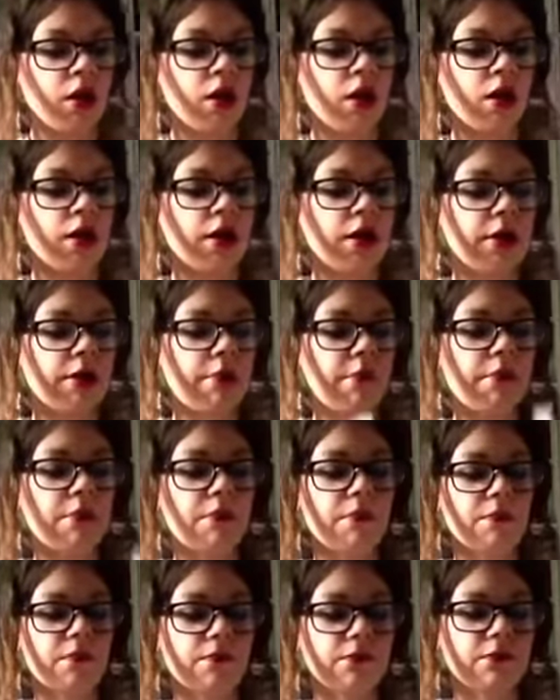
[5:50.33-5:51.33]

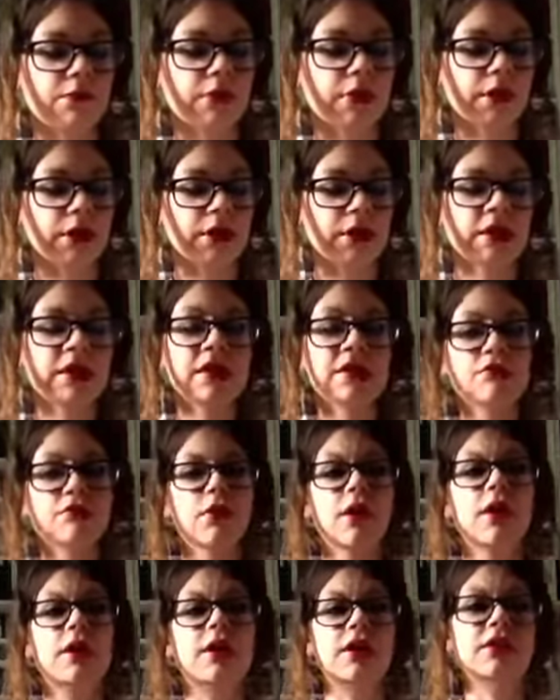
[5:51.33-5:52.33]
And his
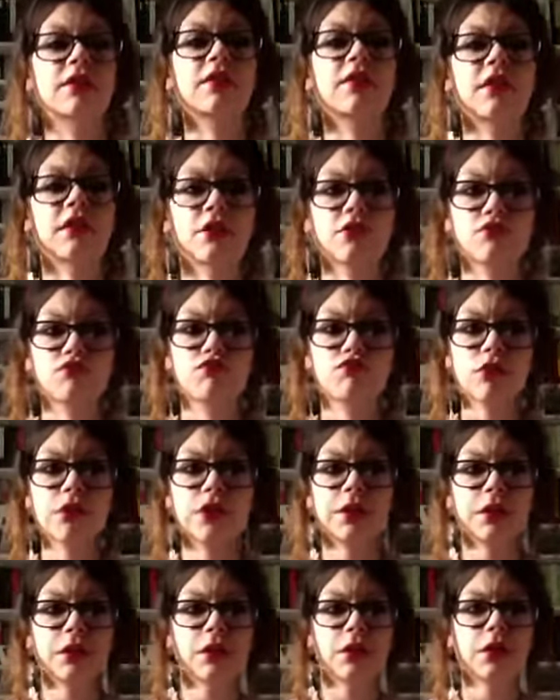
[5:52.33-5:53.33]
writing style is
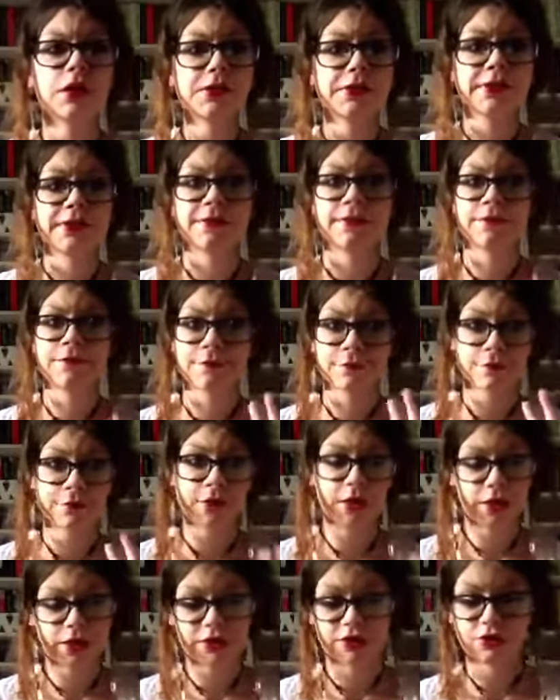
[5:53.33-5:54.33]
really nice.
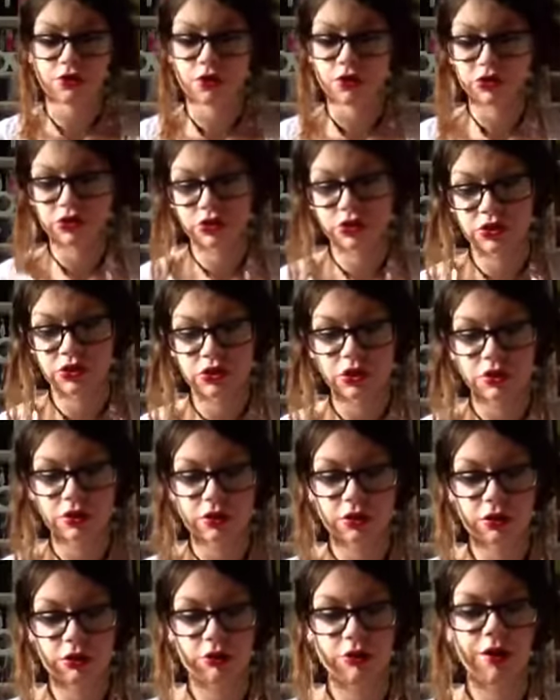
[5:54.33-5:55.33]
He's got it's
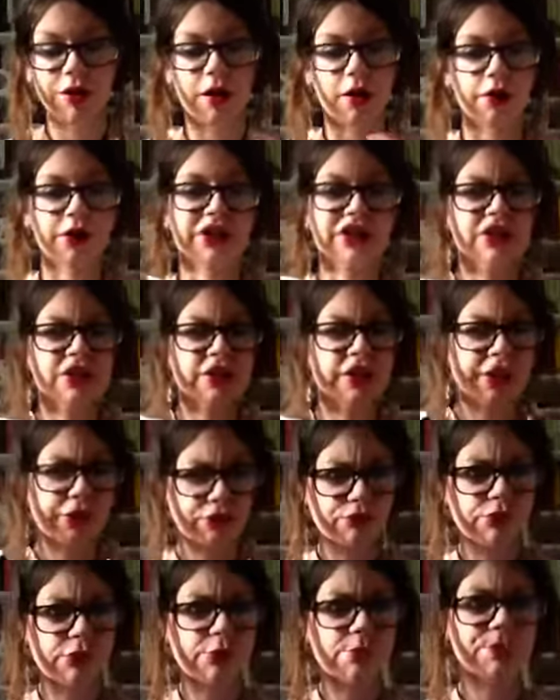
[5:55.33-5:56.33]
just, like, a
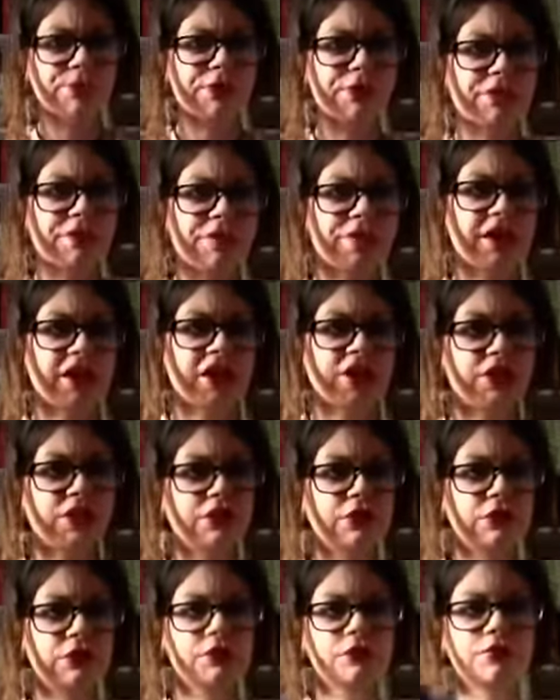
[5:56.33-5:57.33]
real
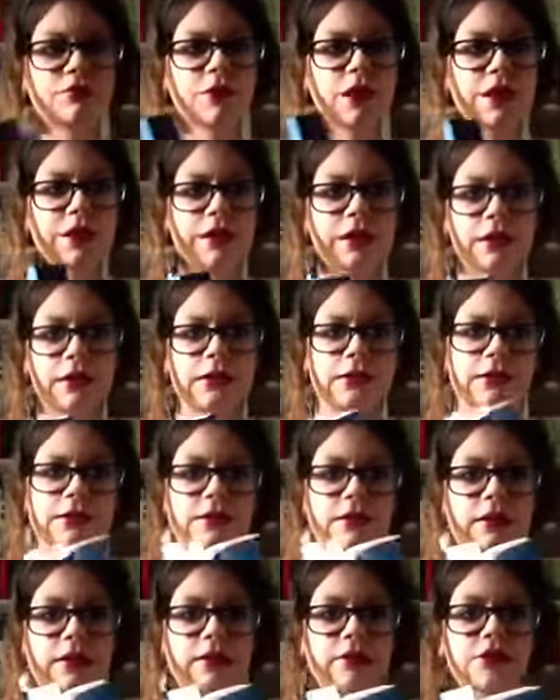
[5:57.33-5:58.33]
professional writing
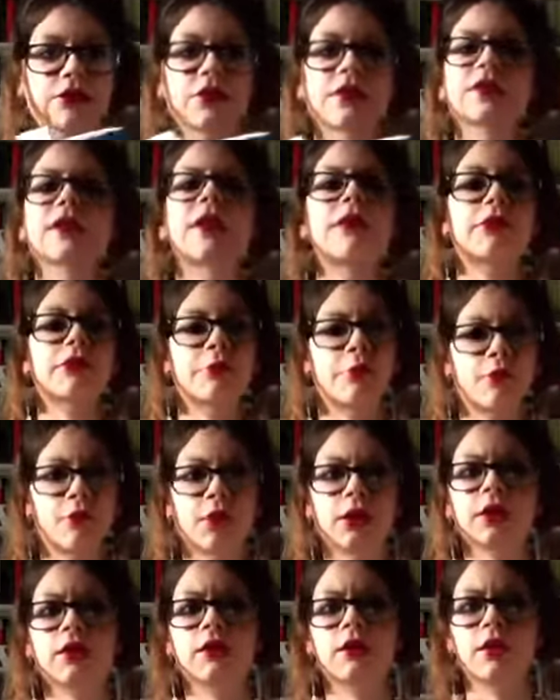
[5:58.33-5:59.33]
style. You can tell he's
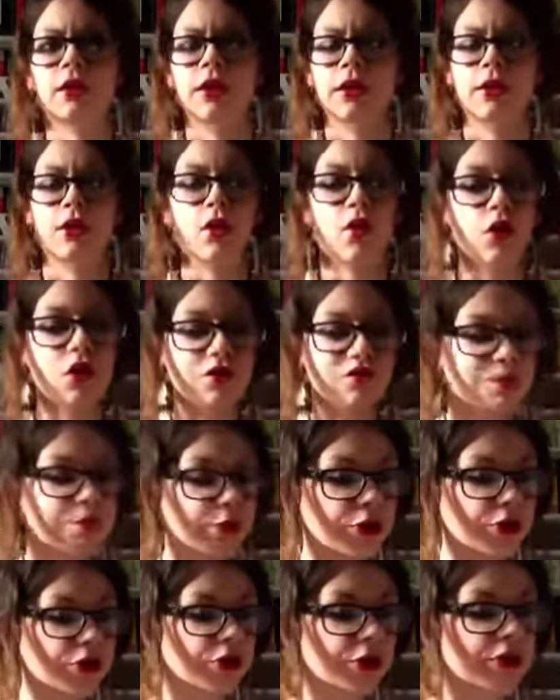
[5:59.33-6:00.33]
written, like, a lot of
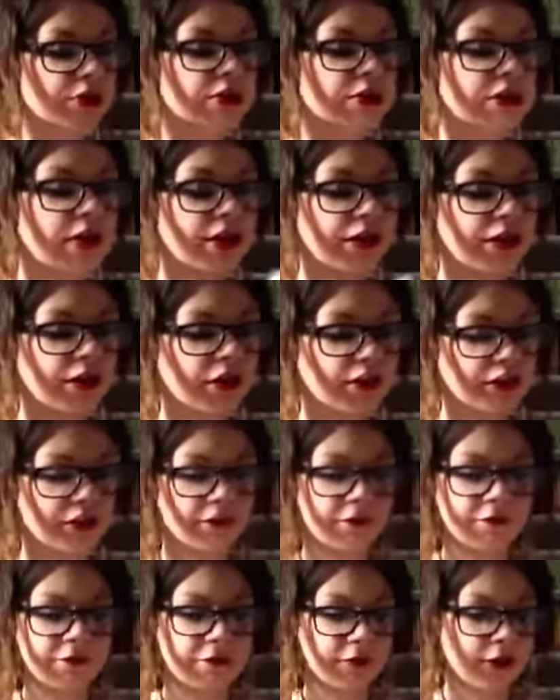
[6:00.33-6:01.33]
books. And, like, the
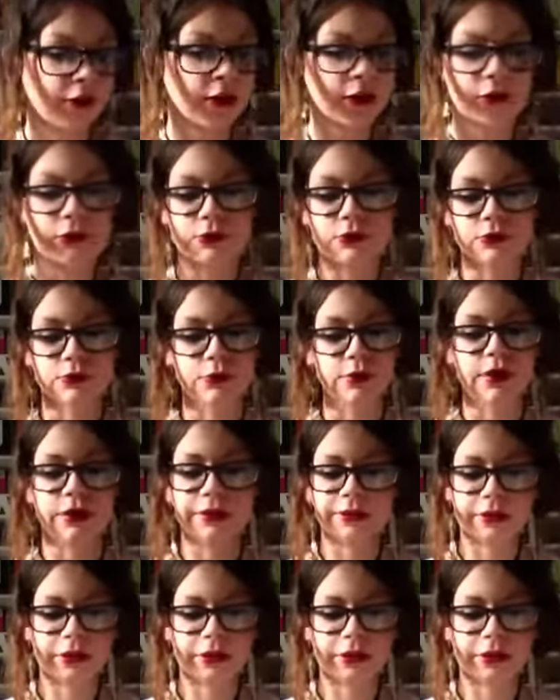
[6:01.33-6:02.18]
flow's really